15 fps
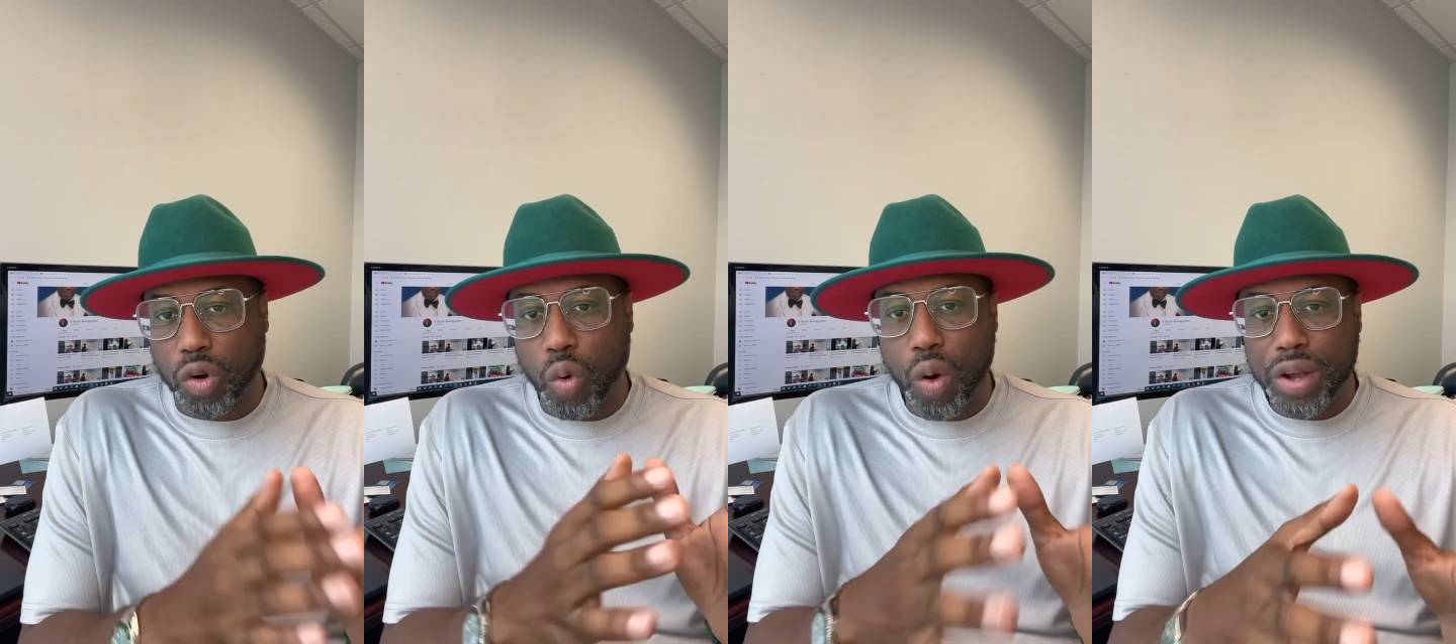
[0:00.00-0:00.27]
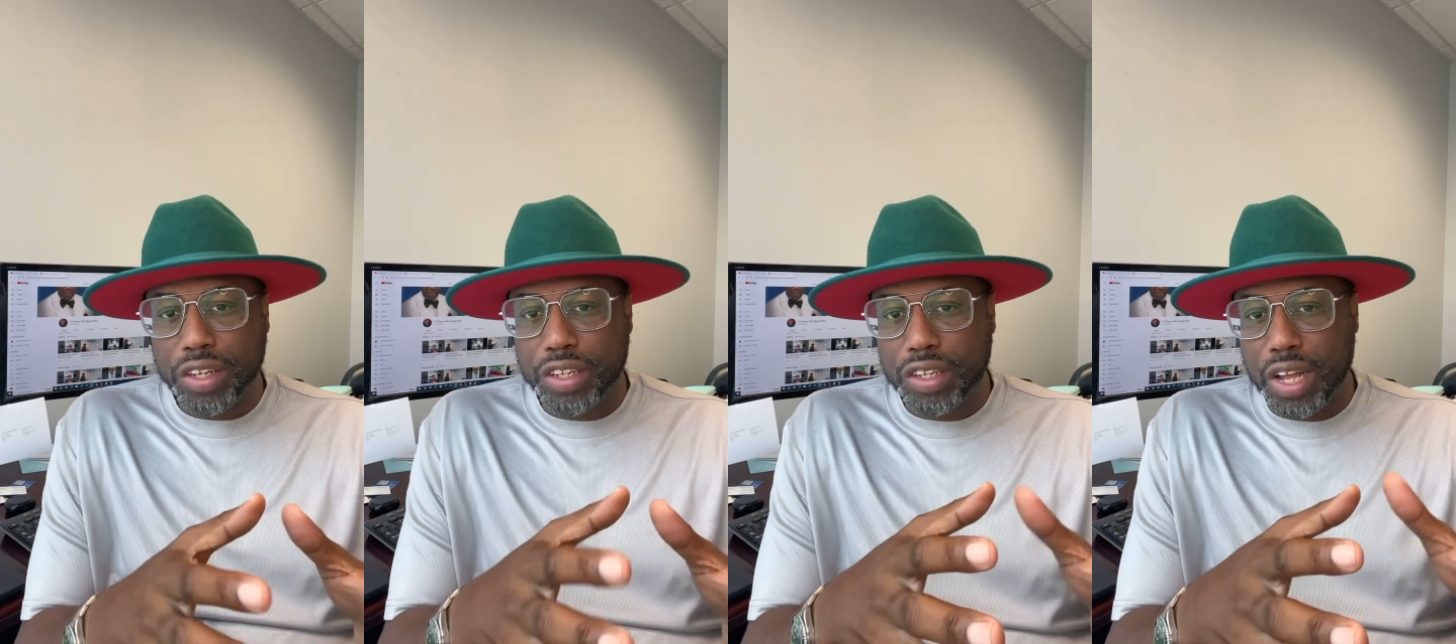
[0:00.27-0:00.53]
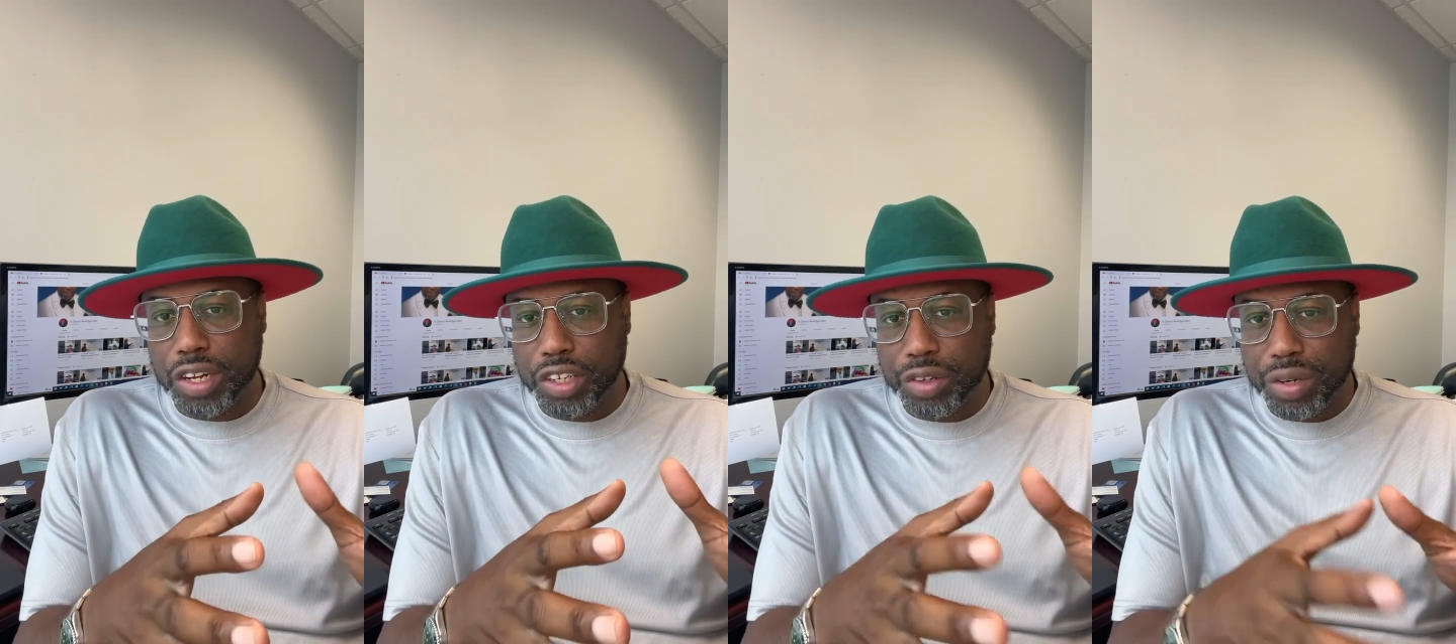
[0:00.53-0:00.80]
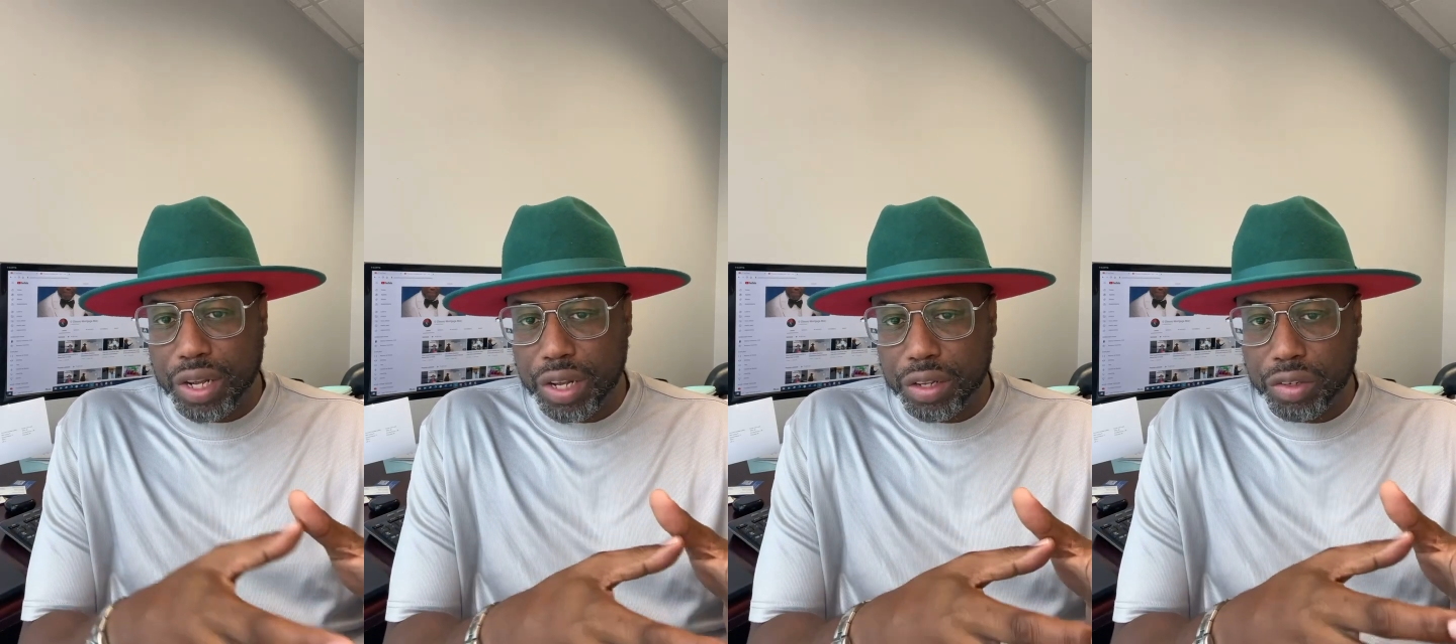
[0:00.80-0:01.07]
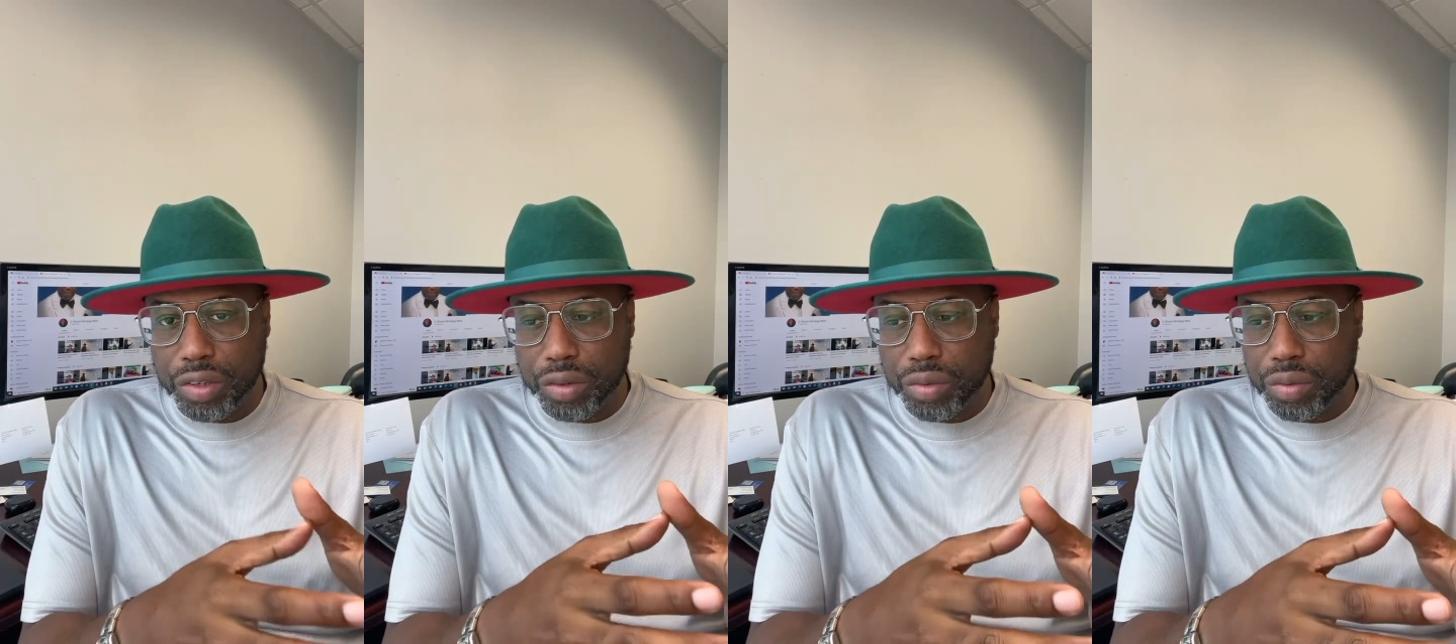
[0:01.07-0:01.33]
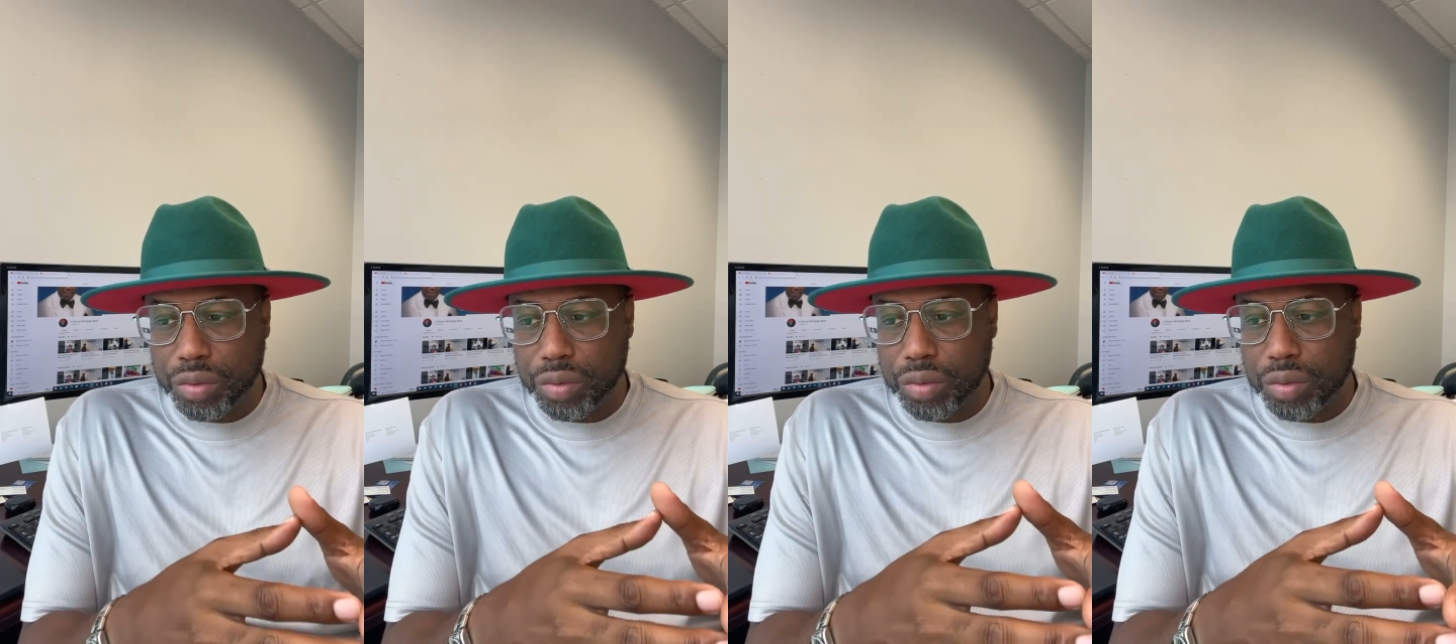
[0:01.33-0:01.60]
questions that you need
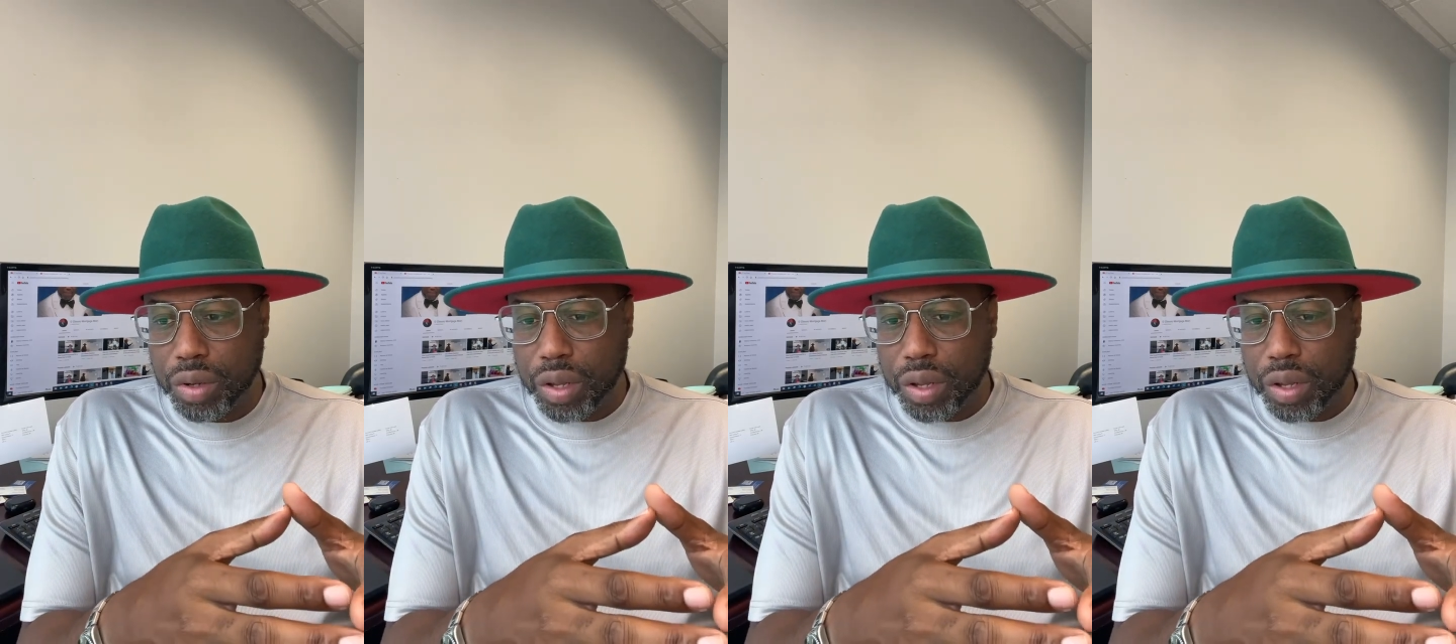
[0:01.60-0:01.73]
to